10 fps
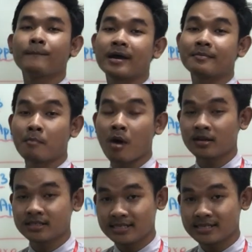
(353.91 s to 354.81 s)
but
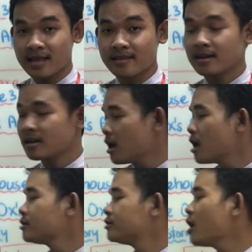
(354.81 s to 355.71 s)
Monty said that
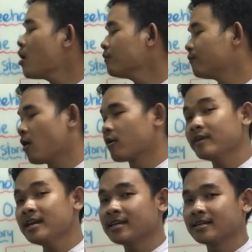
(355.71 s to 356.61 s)
don't
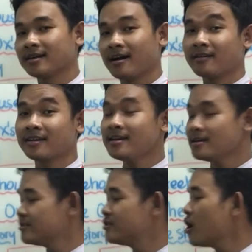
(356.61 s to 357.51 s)
worry, okay?
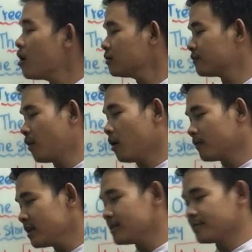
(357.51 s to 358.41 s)
Don't
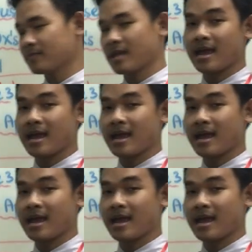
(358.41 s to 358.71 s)
worry.